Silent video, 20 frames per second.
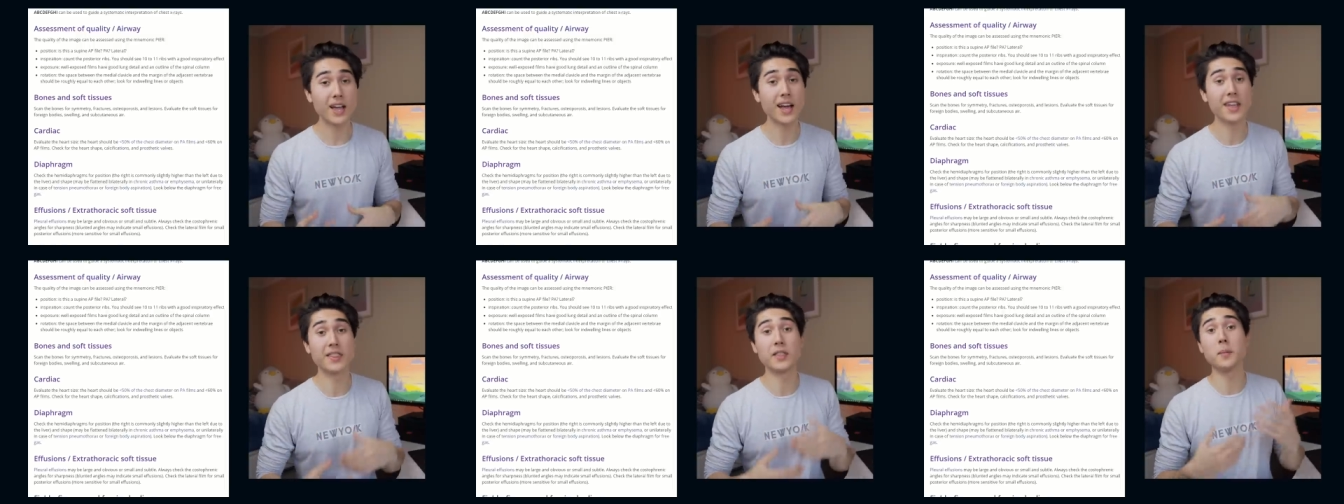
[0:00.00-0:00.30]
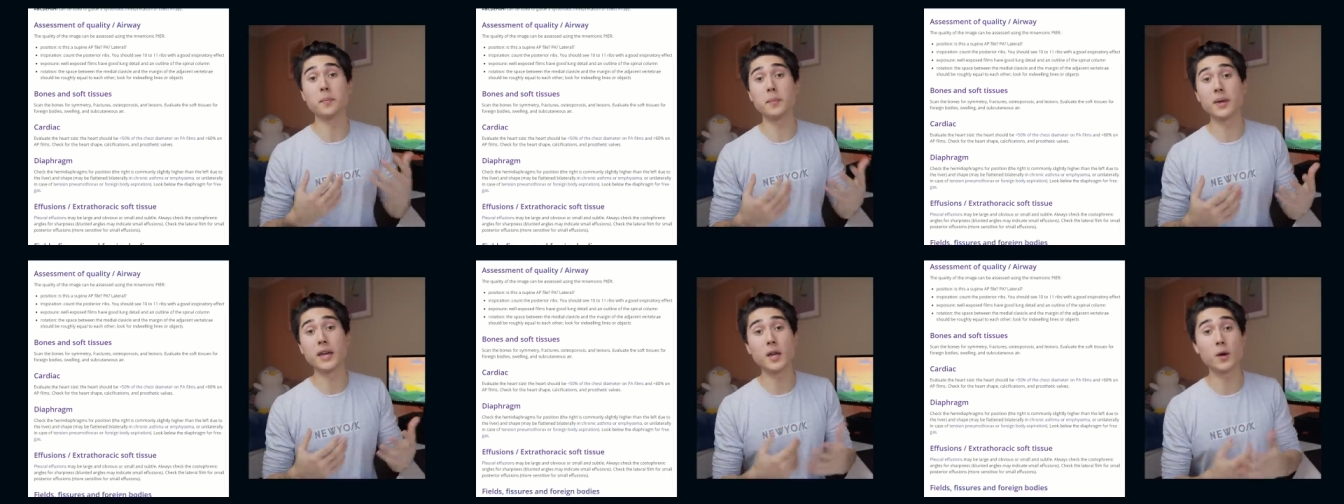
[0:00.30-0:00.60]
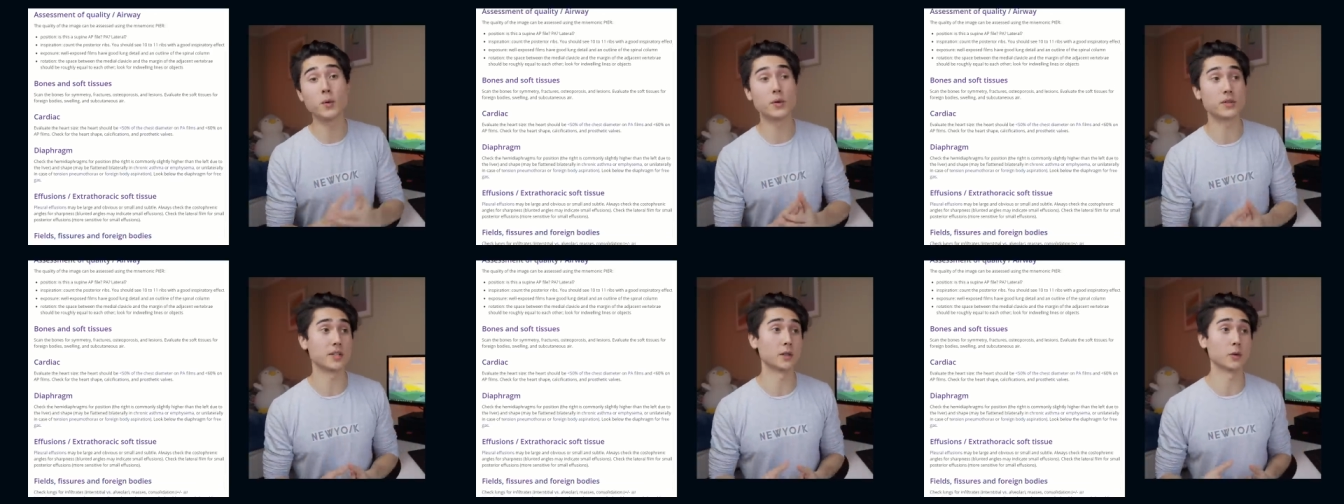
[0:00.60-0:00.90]
and then
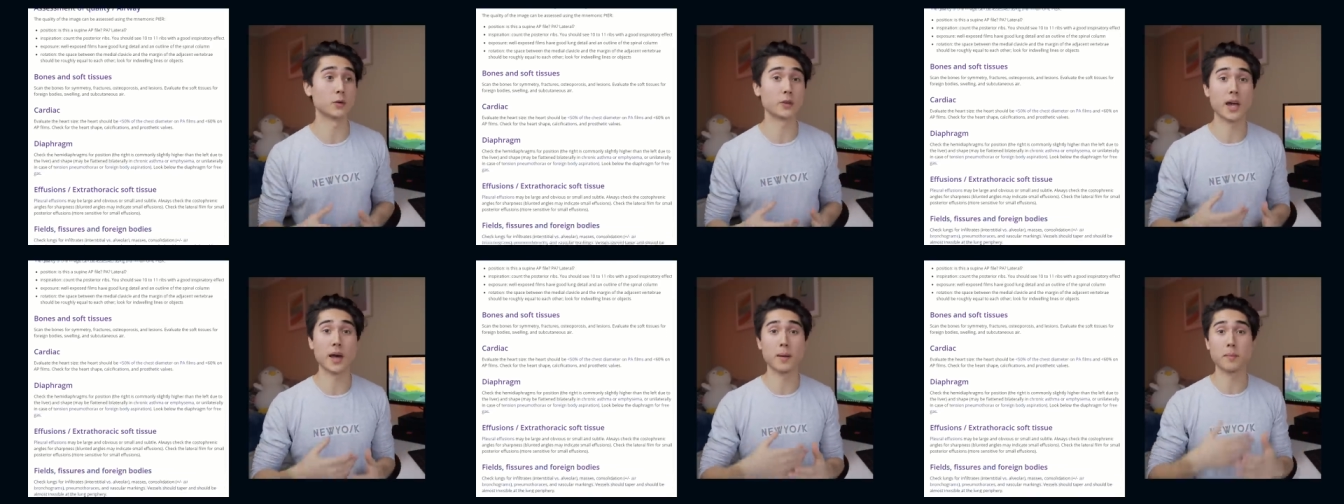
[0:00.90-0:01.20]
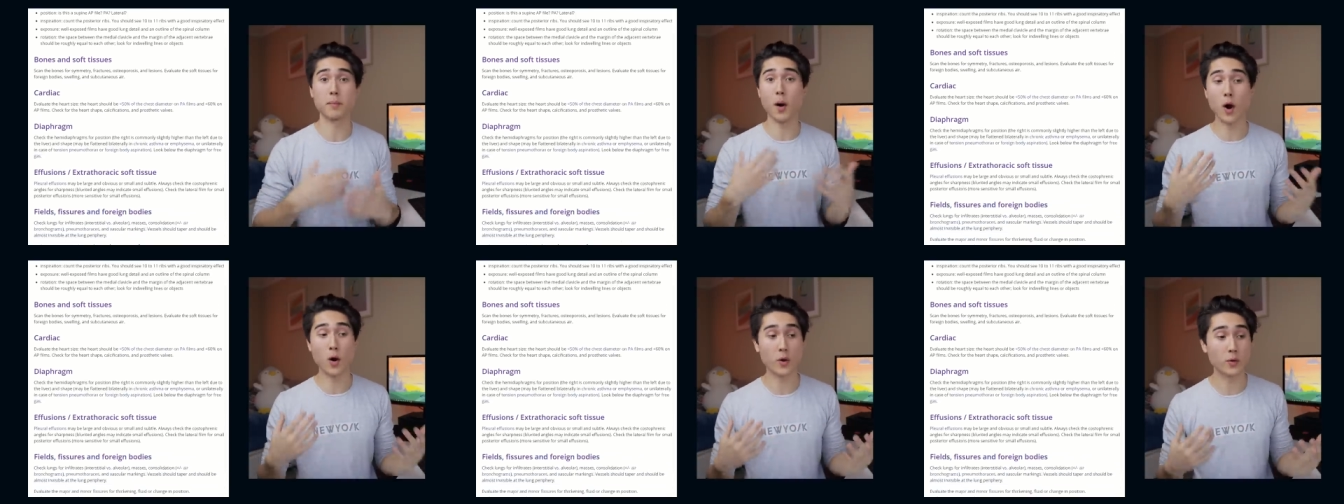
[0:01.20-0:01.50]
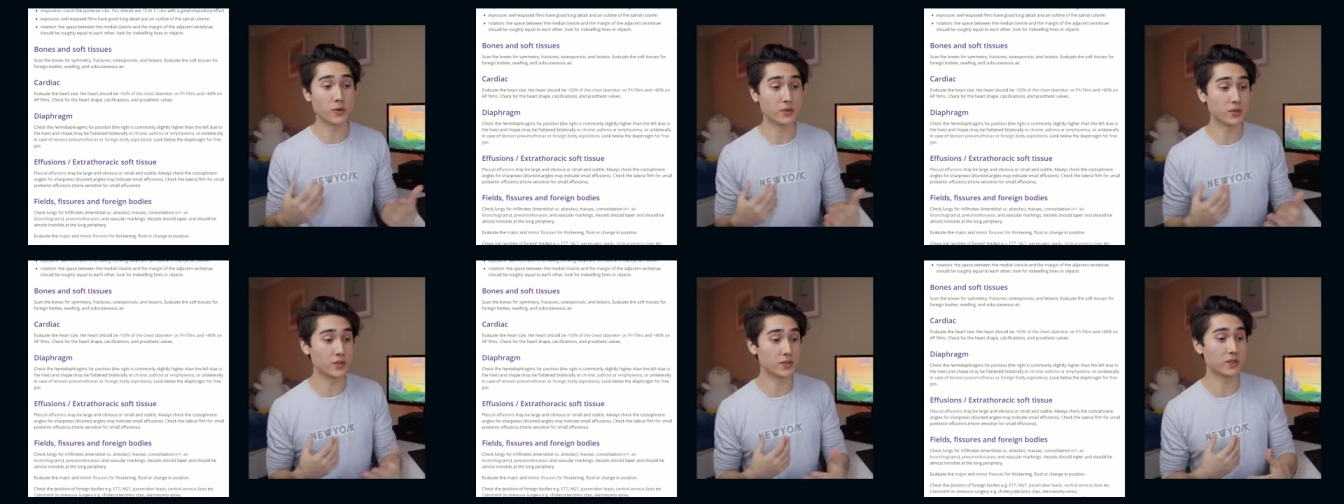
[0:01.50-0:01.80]
B was to look at
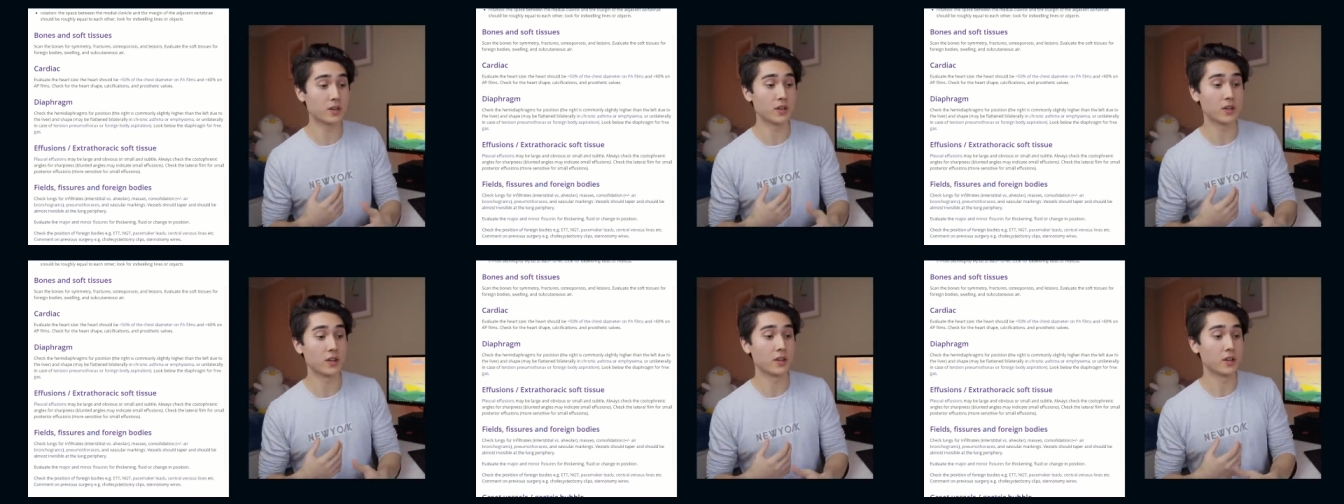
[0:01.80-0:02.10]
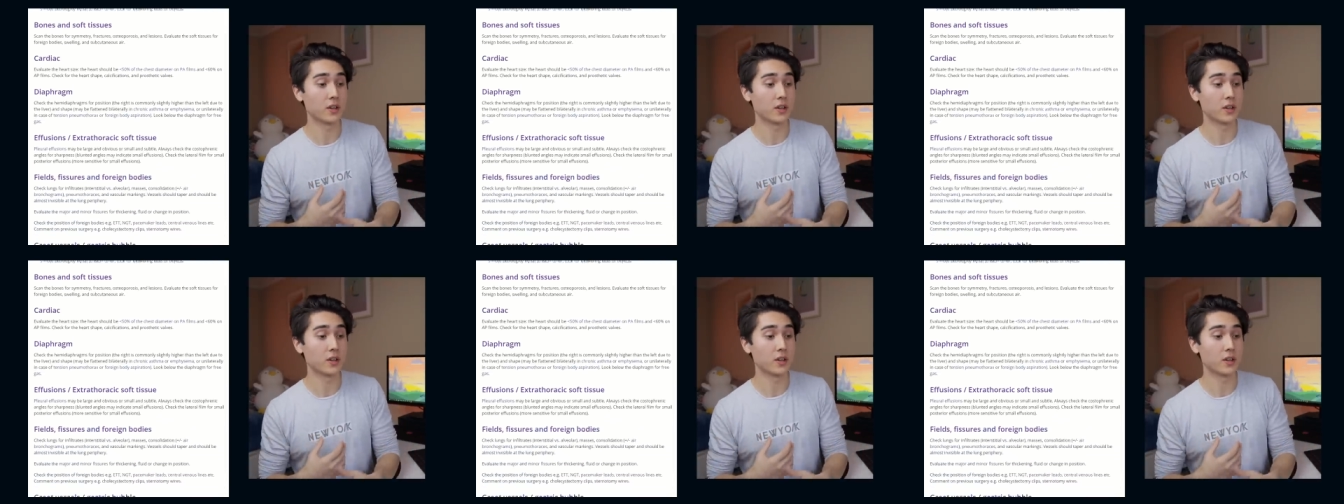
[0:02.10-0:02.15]
bones,